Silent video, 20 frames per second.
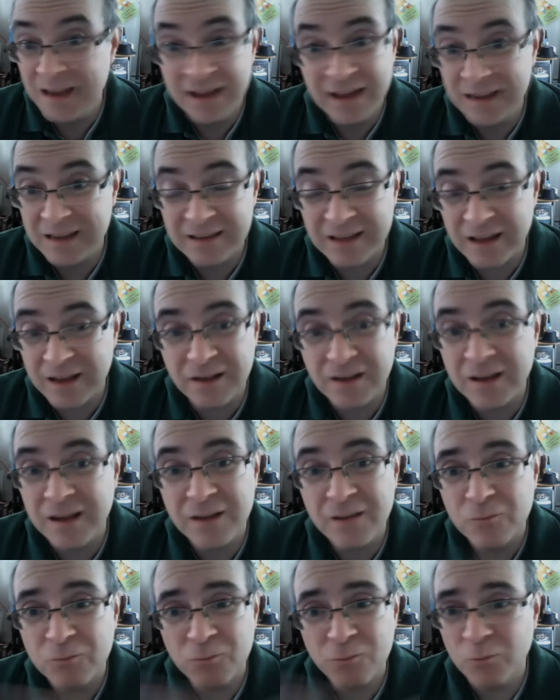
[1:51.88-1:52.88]
it's like,
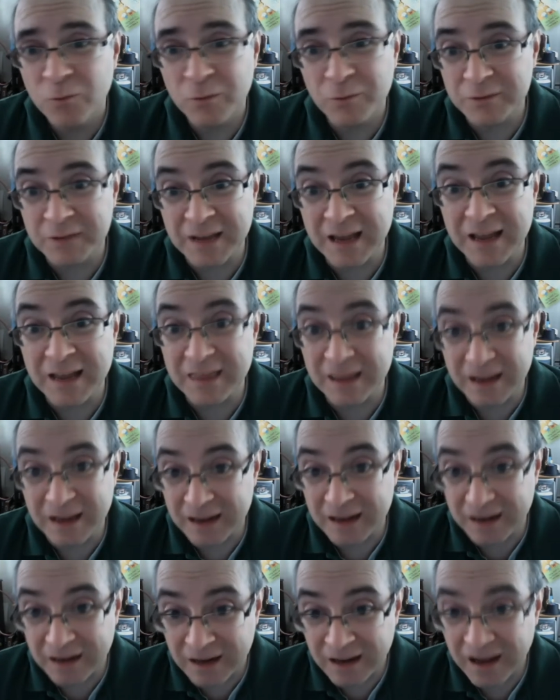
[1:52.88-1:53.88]
what was the guy thinking?
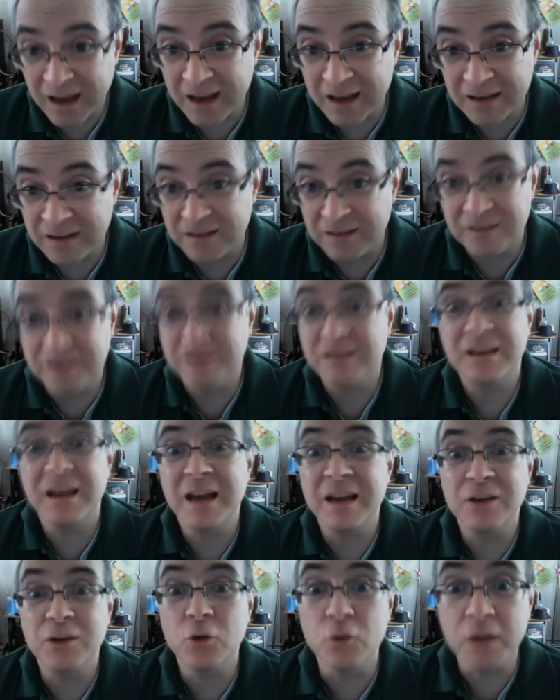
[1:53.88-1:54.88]
I I
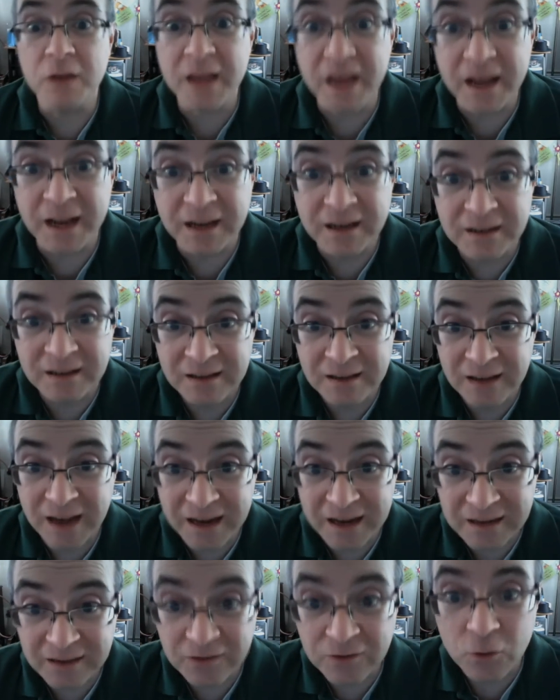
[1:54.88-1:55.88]
don't get it. I
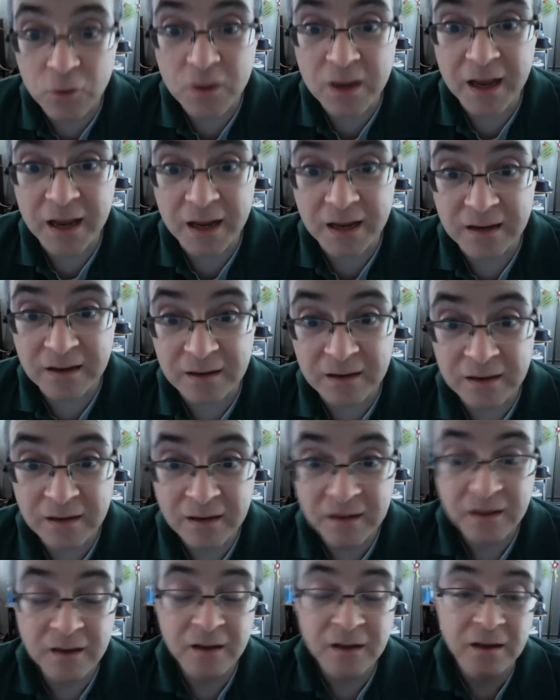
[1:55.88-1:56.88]
just don't get it.
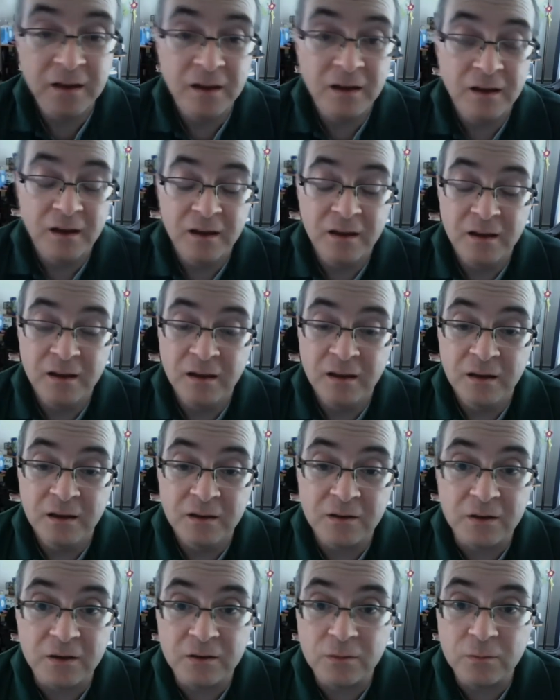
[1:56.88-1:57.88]

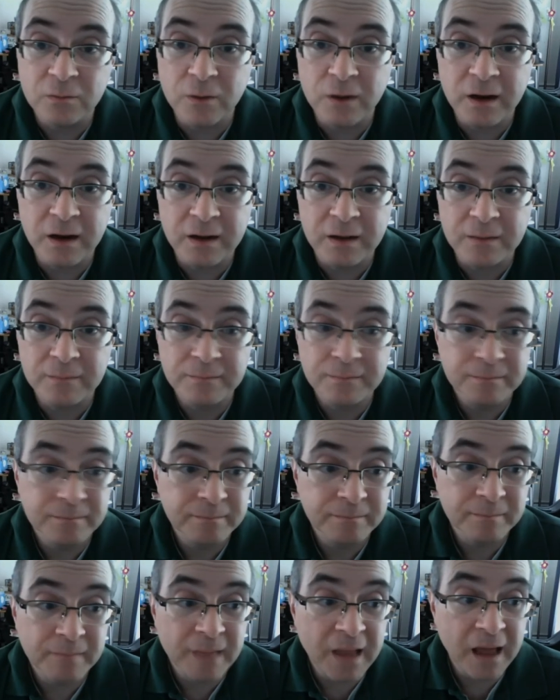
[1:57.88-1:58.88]
So I just wanted to
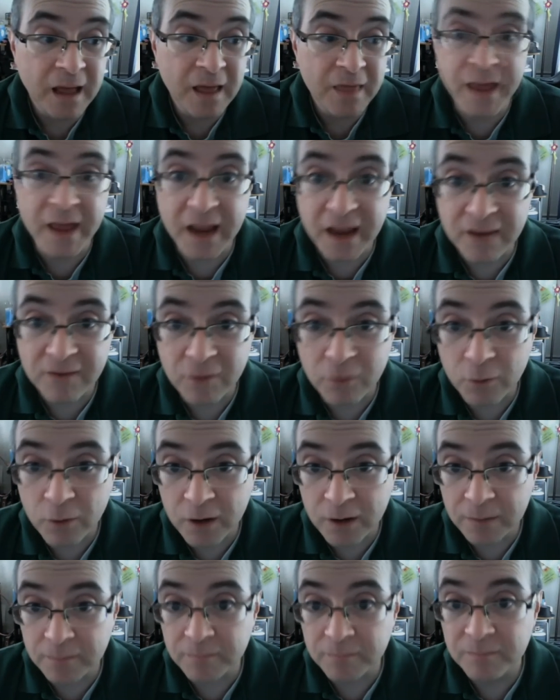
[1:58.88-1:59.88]
thank
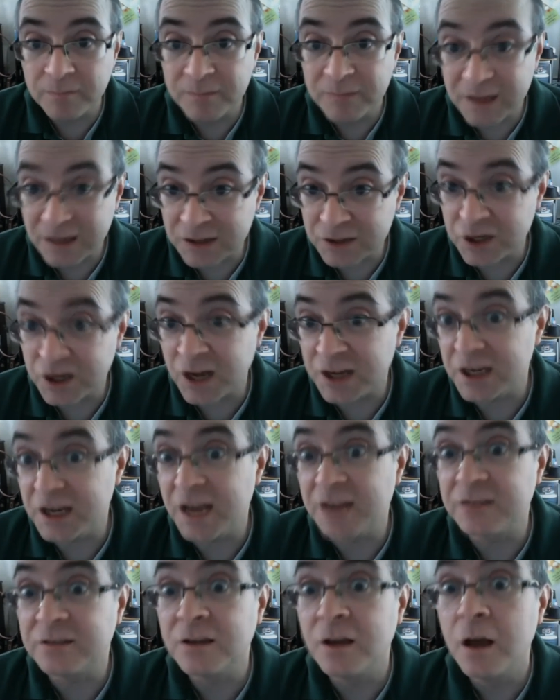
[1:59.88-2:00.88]
everyone. Tell Josh,
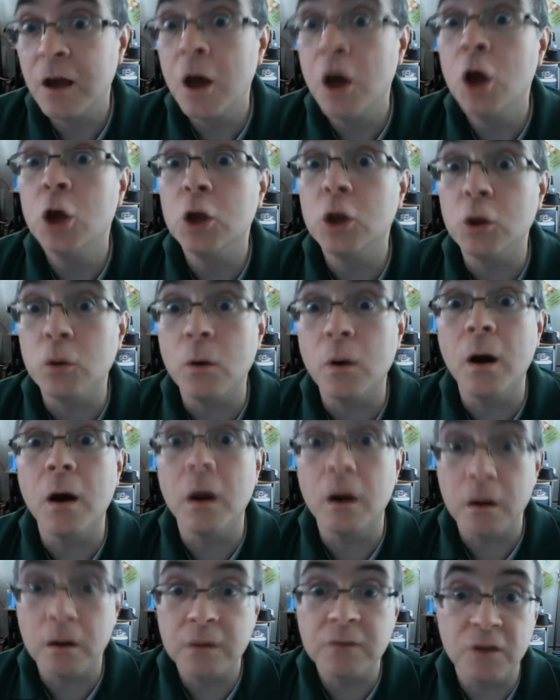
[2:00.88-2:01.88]
yes, you
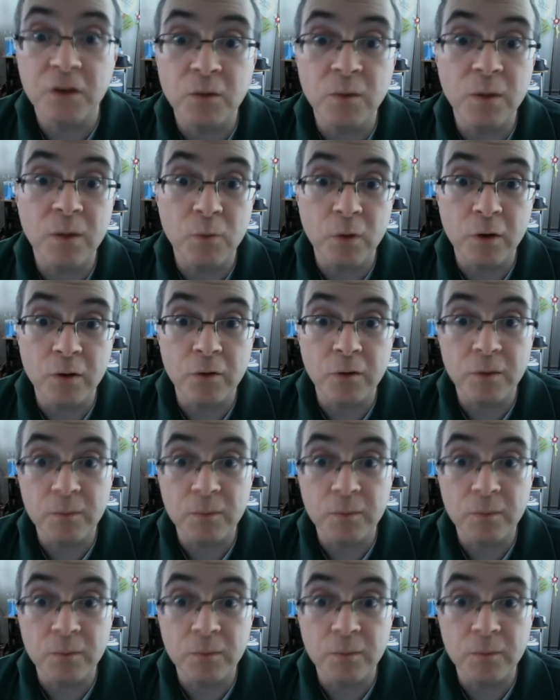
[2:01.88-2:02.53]
are still my brother. I'm